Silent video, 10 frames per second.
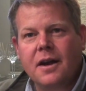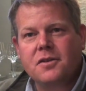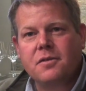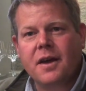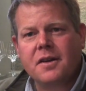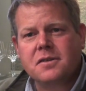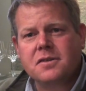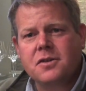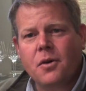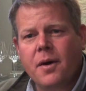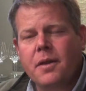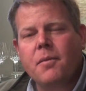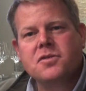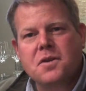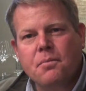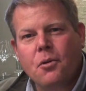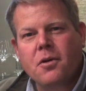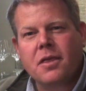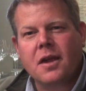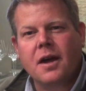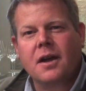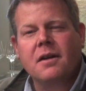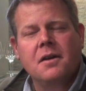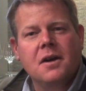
2002, and the most important thing